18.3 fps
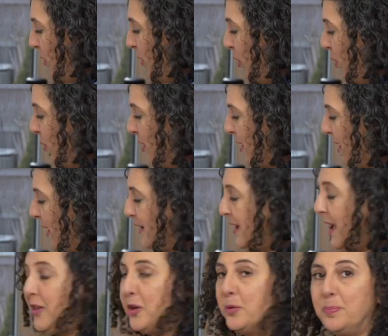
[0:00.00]
or
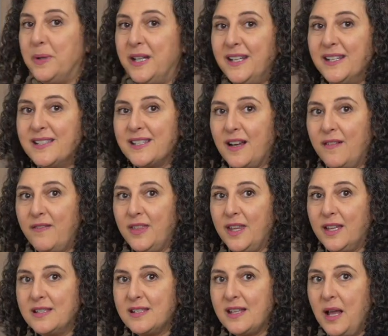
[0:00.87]
another piece of
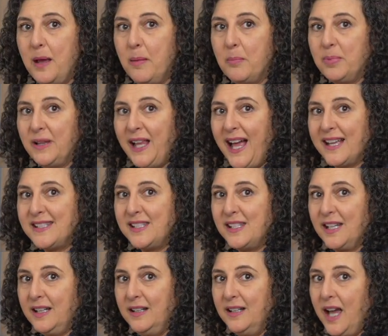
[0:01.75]
this
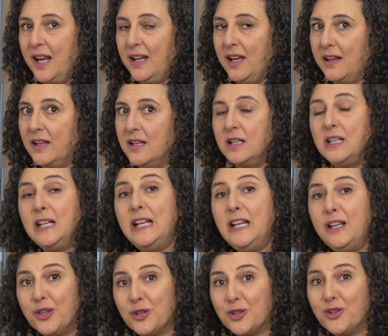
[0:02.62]
plastic netting.
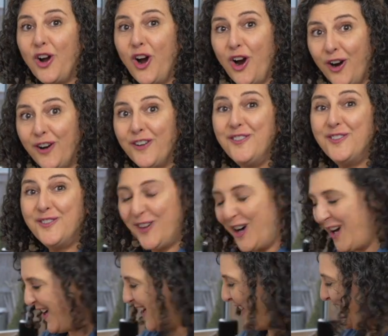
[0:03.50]
Either are
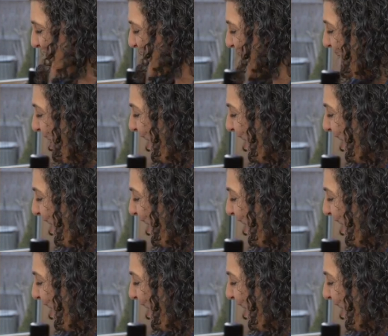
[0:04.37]
fine.